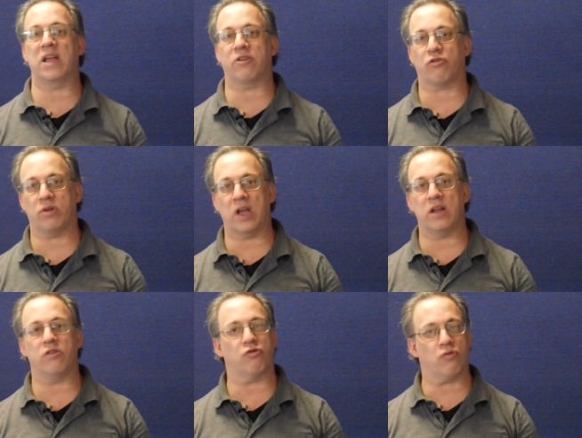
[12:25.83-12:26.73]
and
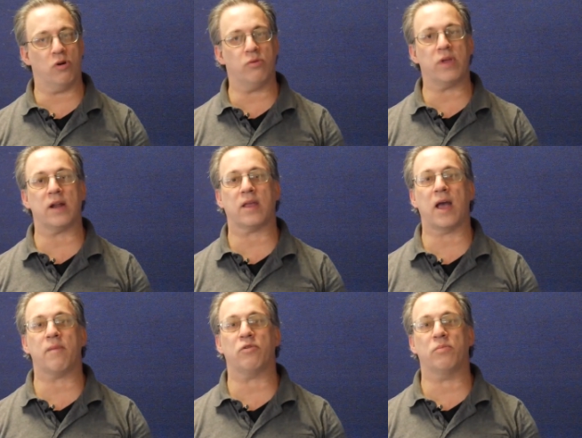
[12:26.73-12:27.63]
create and grow that
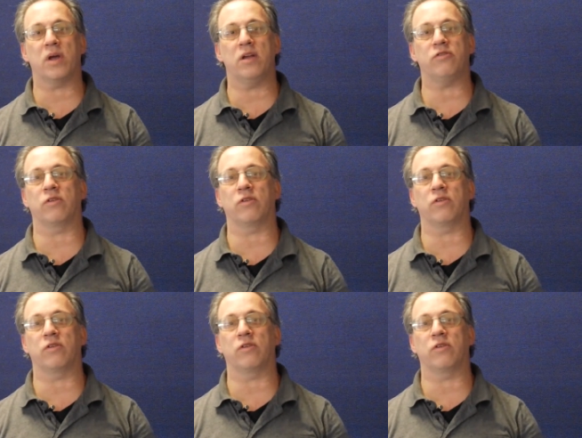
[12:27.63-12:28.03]
capital base,